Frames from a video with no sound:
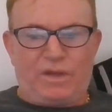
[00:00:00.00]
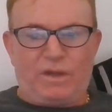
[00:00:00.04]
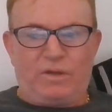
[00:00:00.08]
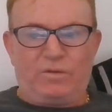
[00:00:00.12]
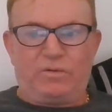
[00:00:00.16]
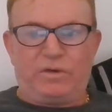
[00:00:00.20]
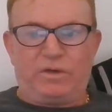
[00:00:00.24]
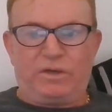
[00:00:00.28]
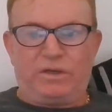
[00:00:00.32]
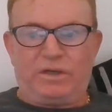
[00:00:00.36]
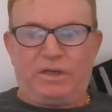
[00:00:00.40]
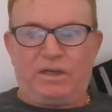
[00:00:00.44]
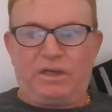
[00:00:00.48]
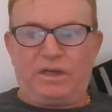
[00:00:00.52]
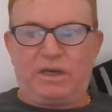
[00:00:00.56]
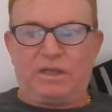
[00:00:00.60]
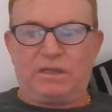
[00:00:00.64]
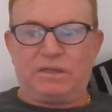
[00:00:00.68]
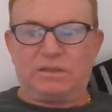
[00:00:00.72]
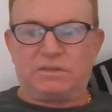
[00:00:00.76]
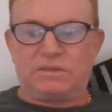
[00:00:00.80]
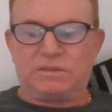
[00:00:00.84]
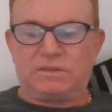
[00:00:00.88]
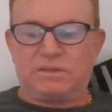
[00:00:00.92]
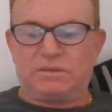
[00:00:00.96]
We need
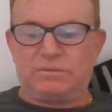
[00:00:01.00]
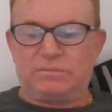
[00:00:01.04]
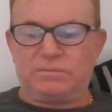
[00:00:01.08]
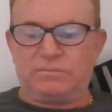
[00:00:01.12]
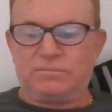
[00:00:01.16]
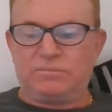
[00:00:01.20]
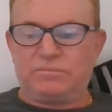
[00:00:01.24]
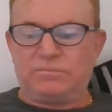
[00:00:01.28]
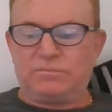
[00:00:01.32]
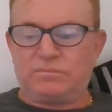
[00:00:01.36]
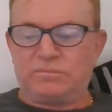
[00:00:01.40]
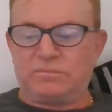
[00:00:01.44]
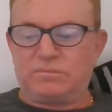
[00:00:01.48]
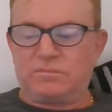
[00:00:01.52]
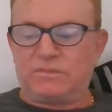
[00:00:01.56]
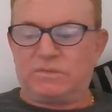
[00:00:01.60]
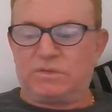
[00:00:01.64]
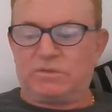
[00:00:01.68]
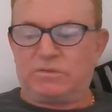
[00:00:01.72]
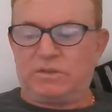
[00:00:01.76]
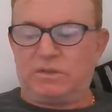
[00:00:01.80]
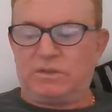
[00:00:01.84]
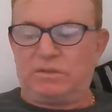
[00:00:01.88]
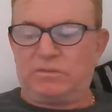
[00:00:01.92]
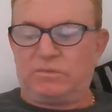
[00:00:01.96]
others.
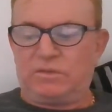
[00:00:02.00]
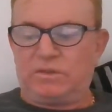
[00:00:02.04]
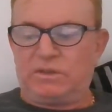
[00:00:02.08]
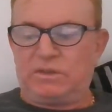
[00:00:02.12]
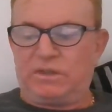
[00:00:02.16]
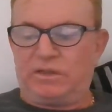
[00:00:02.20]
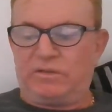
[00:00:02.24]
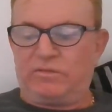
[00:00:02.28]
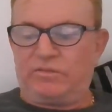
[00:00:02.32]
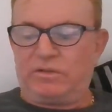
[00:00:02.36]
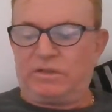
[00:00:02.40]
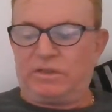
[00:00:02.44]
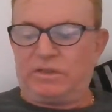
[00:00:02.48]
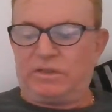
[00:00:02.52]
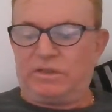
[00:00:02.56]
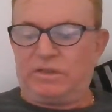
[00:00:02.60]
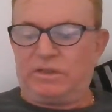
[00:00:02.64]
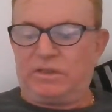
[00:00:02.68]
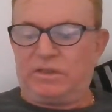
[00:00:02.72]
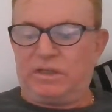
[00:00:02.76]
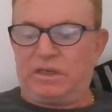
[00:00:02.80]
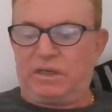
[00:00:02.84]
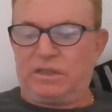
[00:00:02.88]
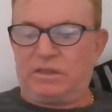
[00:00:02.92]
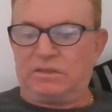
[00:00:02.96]
We definitely
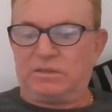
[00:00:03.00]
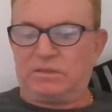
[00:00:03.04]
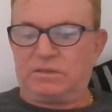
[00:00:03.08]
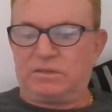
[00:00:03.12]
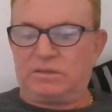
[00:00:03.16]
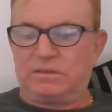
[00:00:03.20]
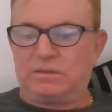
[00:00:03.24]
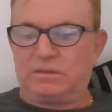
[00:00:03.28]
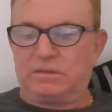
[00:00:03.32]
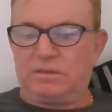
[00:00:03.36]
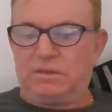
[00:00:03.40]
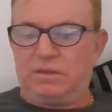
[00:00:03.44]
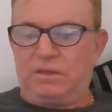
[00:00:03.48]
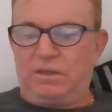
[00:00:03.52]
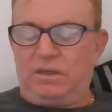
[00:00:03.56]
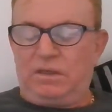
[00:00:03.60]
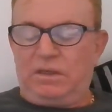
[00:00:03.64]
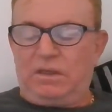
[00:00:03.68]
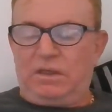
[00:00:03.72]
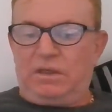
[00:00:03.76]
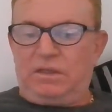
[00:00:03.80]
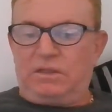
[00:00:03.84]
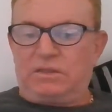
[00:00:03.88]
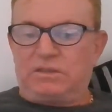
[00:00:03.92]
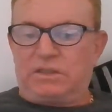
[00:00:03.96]
need others.
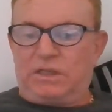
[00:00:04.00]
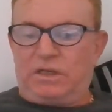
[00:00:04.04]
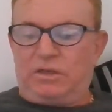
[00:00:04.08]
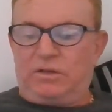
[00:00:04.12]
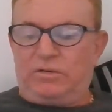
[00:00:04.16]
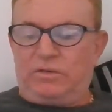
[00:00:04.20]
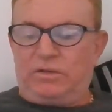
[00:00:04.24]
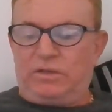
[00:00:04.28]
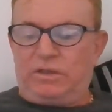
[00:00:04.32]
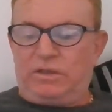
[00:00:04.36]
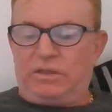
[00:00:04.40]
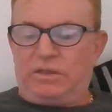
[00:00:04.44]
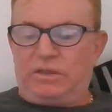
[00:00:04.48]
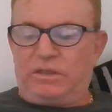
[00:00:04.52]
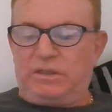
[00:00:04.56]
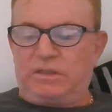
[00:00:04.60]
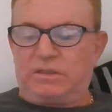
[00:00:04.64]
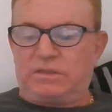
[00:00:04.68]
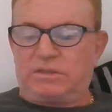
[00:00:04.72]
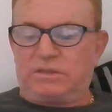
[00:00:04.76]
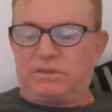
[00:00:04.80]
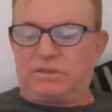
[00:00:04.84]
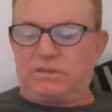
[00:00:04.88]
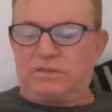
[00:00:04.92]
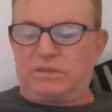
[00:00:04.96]
So
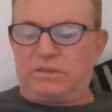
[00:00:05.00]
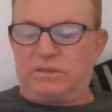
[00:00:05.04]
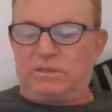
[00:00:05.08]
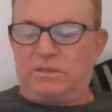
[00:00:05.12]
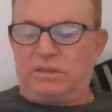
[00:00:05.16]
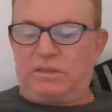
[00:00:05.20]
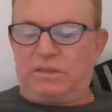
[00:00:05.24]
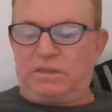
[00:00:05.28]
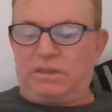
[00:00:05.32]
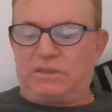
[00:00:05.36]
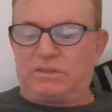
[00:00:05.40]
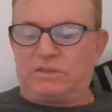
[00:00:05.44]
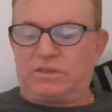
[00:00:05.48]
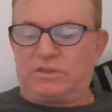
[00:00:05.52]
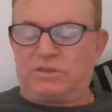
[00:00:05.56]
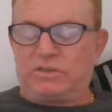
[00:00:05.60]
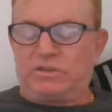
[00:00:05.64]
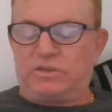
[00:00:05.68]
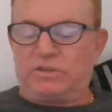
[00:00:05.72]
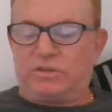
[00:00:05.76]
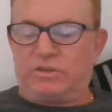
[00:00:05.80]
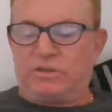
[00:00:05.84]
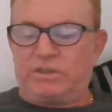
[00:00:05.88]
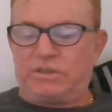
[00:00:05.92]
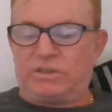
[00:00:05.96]
it's a
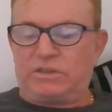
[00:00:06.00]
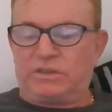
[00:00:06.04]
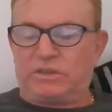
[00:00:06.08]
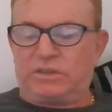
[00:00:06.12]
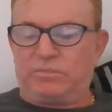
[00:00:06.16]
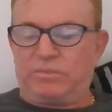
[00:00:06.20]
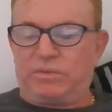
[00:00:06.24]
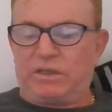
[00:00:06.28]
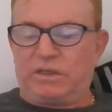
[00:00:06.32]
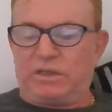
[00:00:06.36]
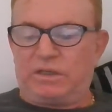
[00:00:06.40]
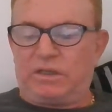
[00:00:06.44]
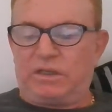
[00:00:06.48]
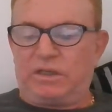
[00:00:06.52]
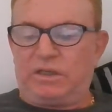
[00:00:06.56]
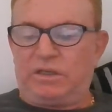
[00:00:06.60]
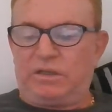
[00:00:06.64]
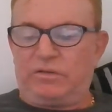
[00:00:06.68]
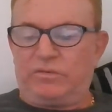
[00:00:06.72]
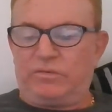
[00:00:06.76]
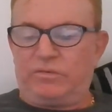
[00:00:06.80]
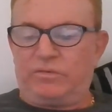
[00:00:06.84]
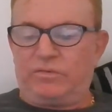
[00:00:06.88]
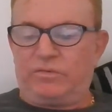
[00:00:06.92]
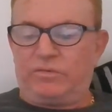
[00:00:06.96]
choice to
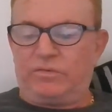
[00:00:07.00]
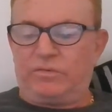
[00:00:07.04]
believe